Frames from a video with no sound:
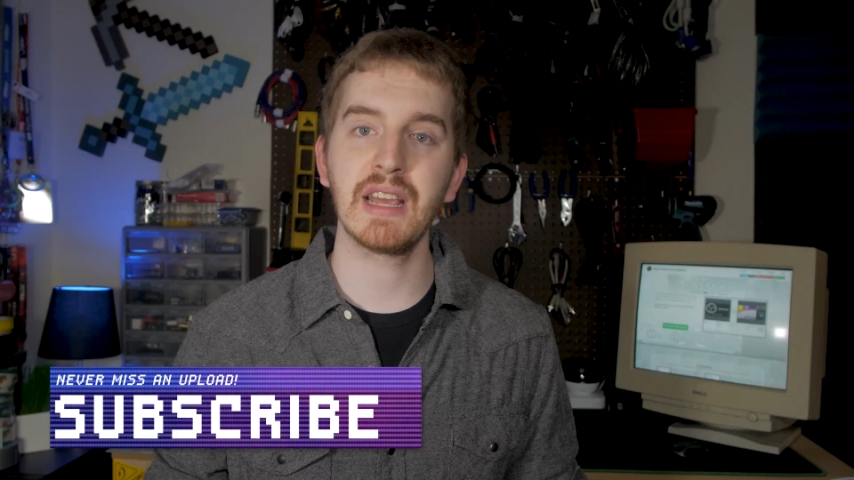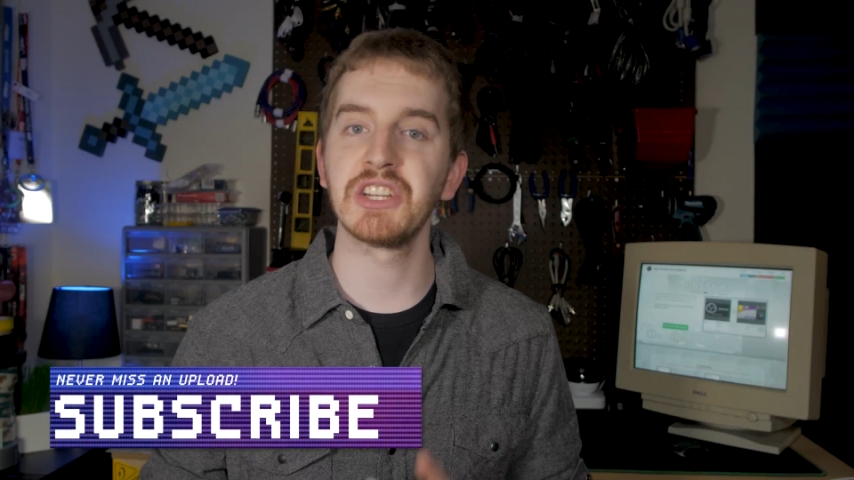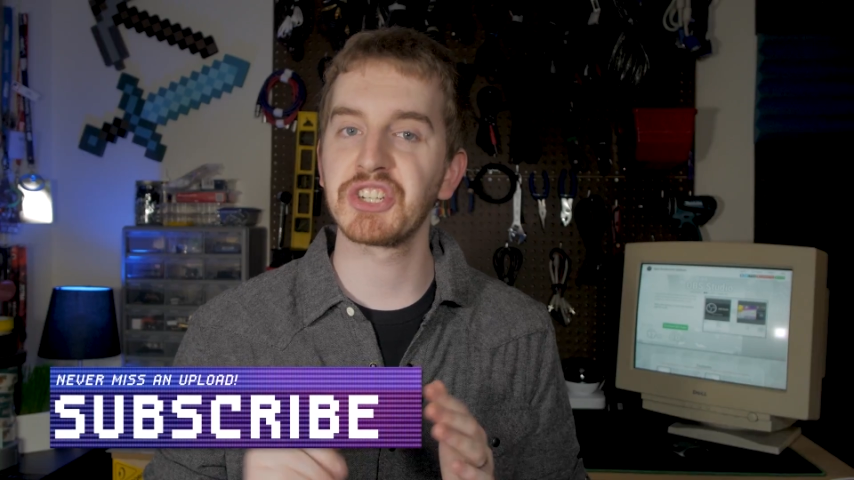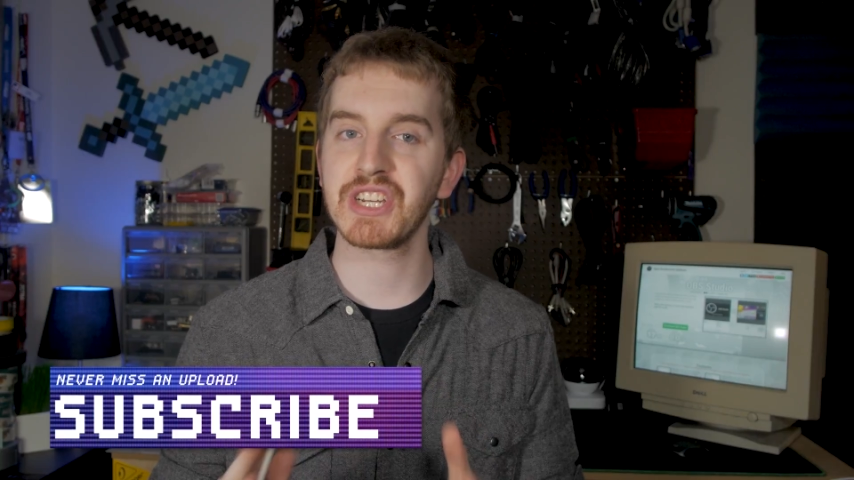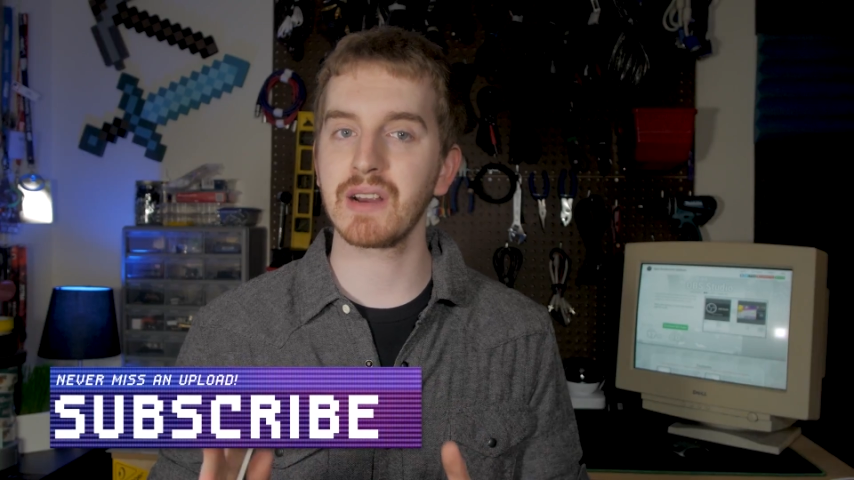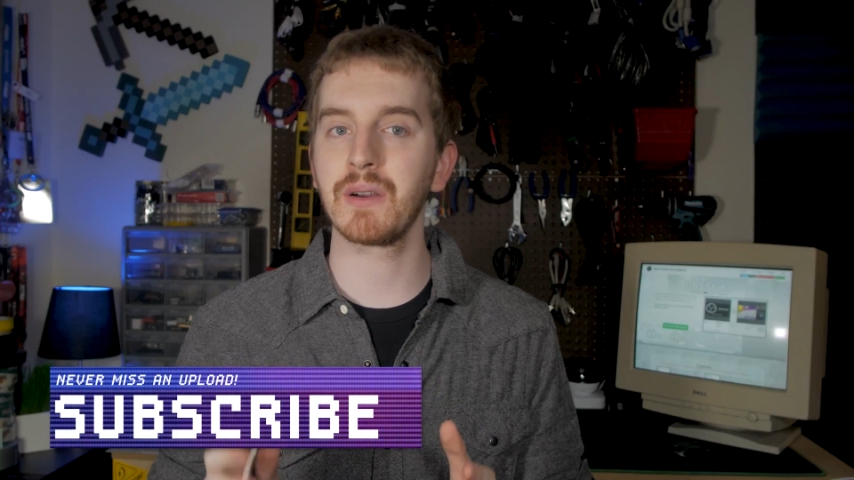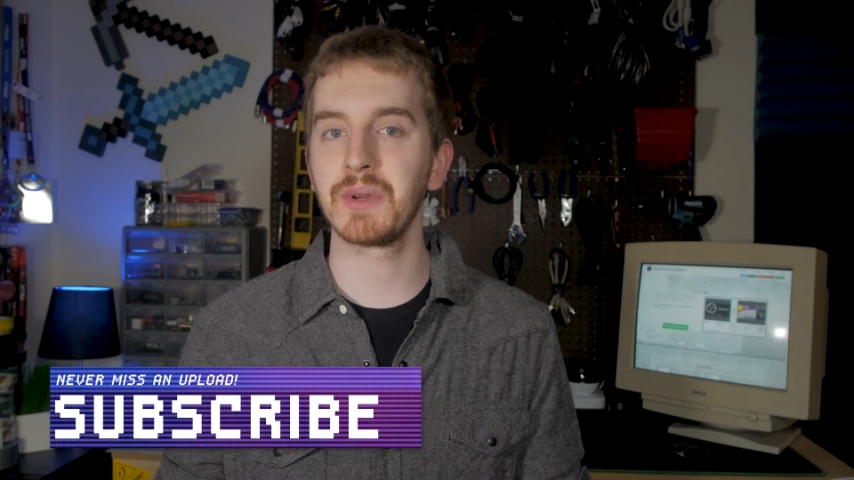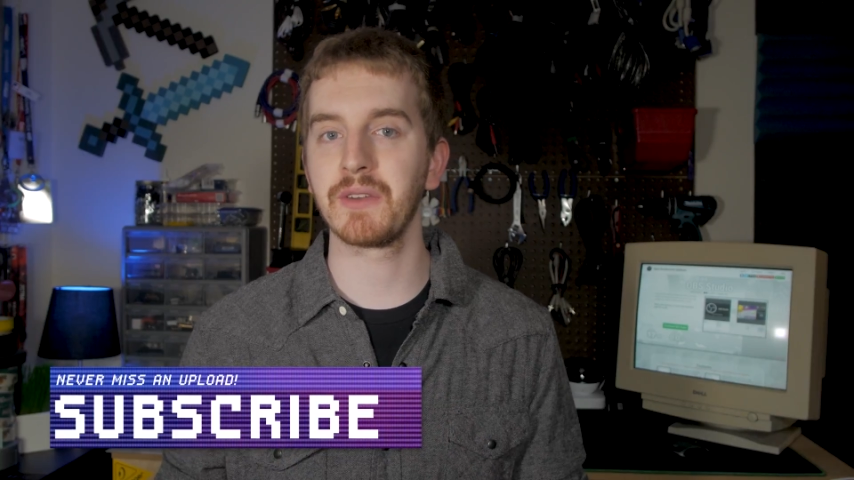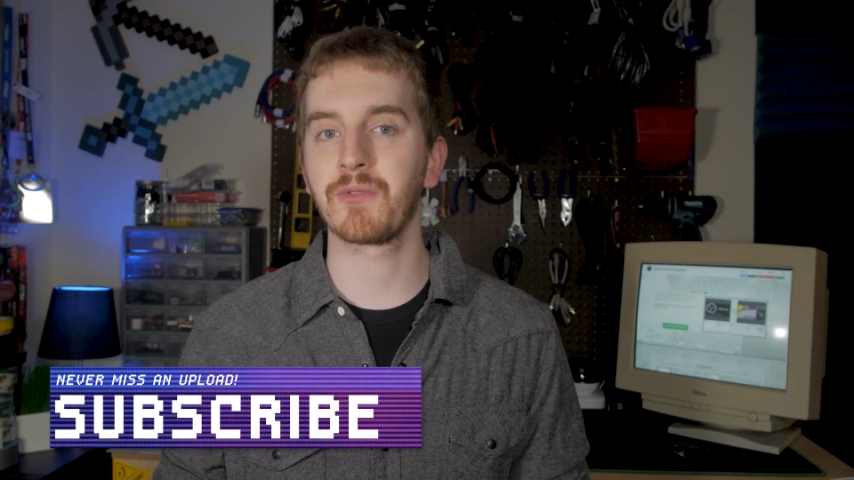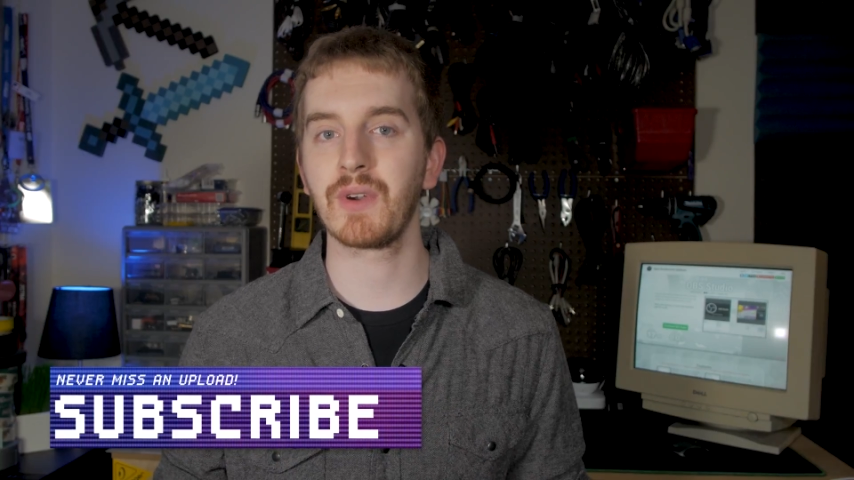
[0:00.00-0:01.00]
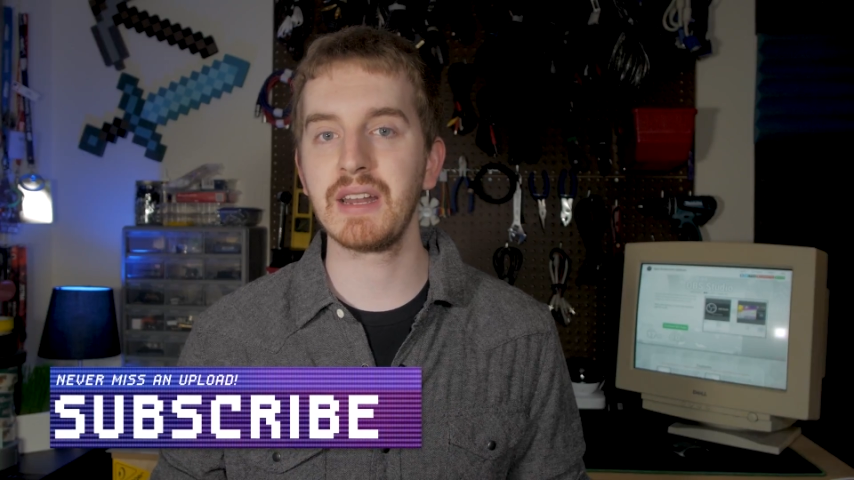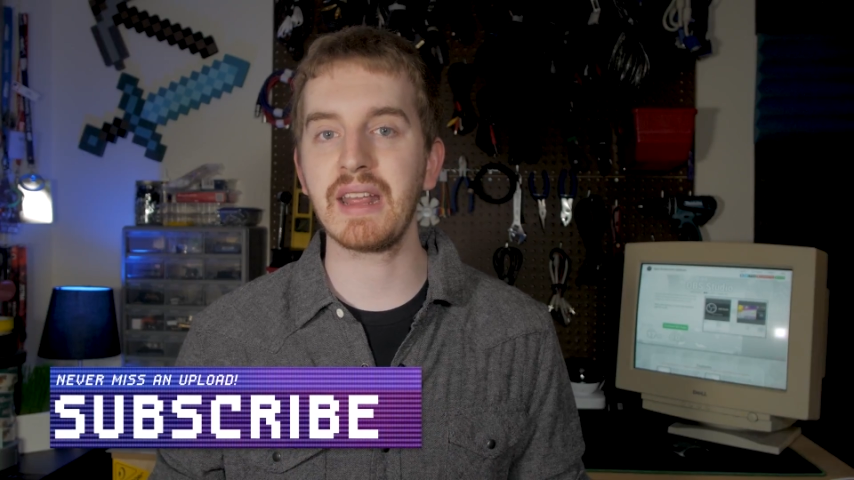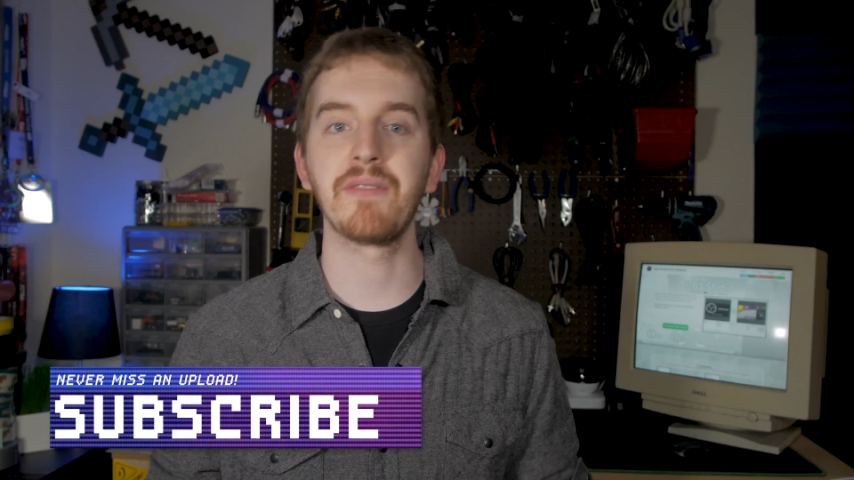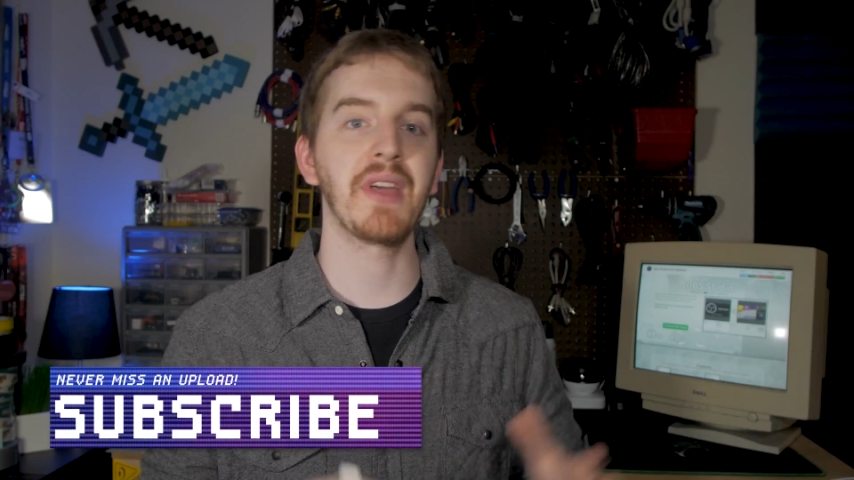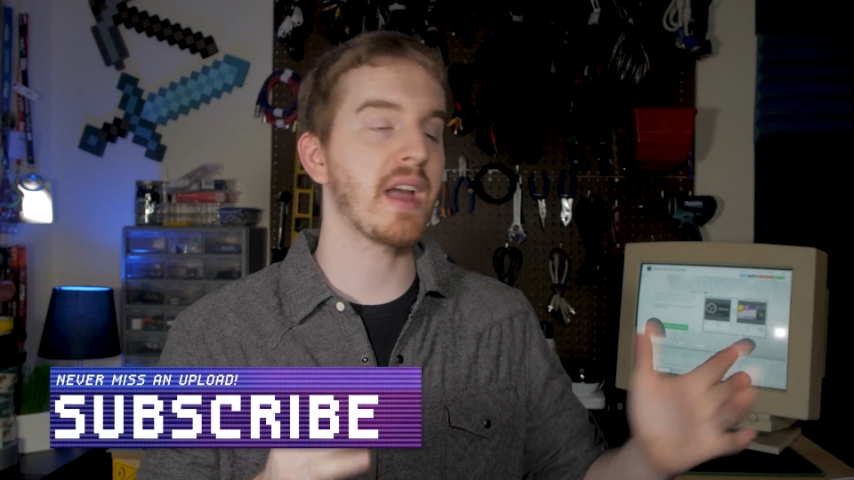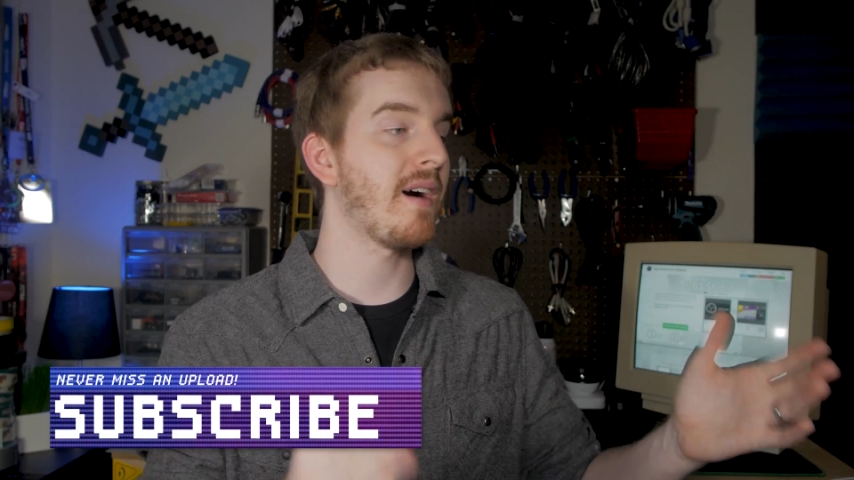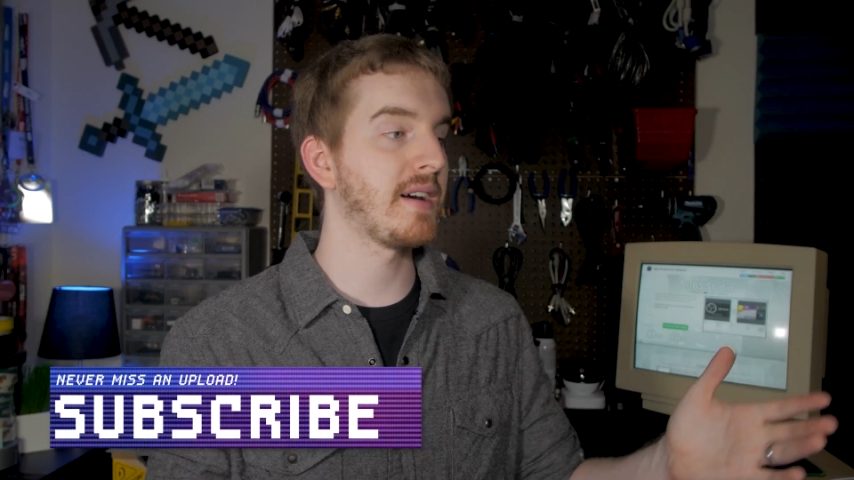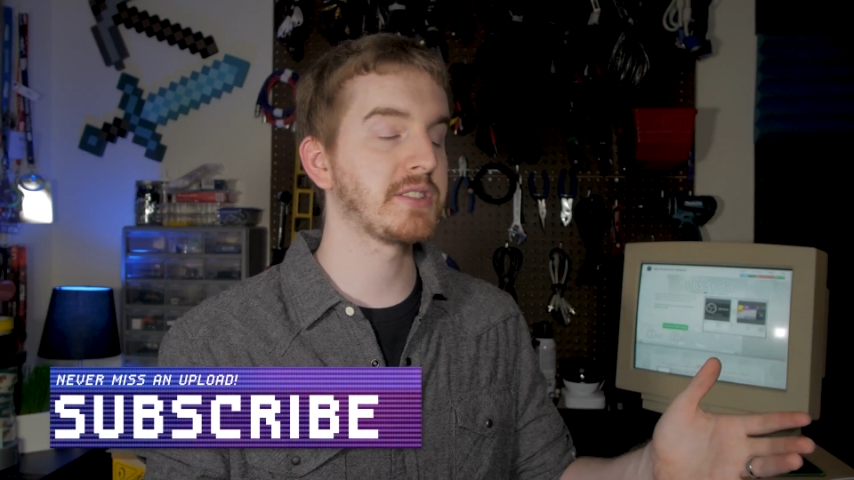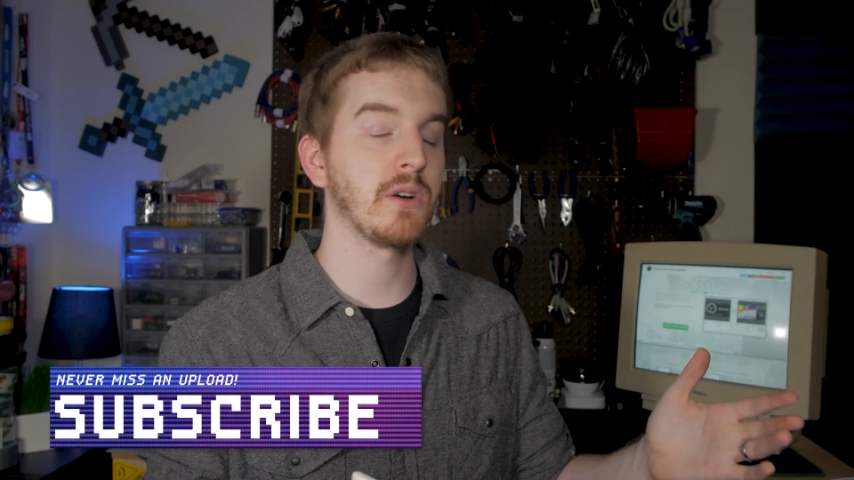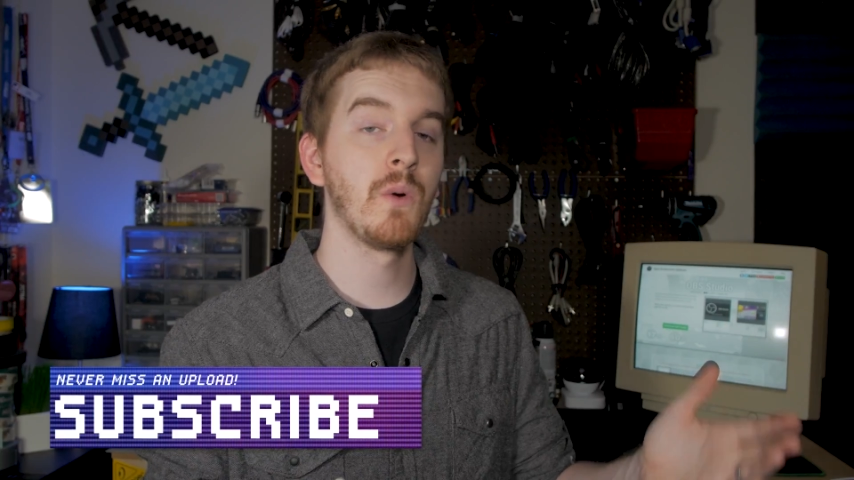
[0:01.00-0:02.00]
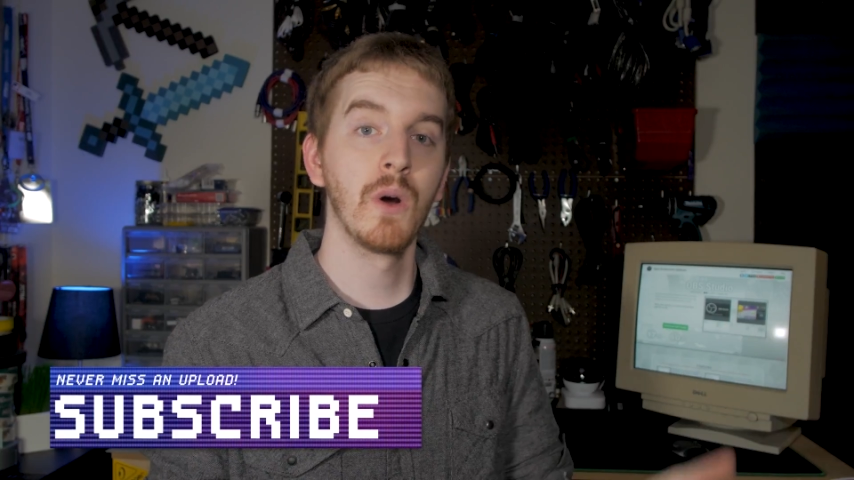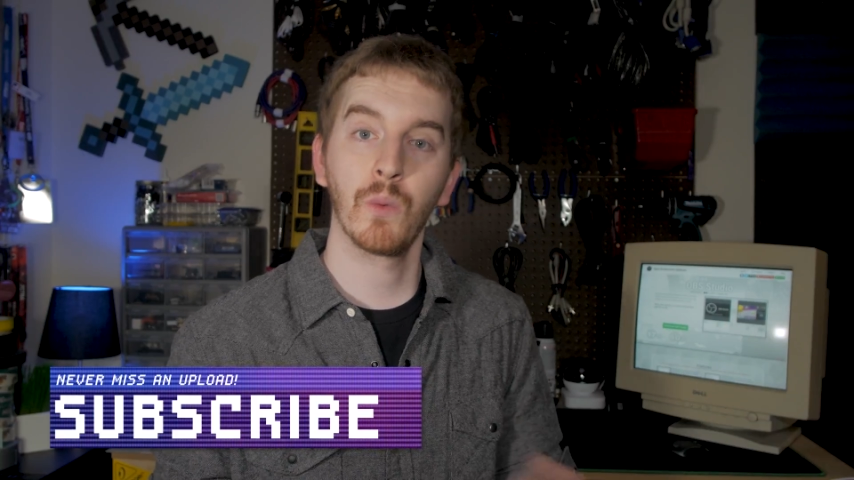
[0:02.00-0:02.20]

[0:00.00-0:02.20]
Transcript: and share it with a friend if they also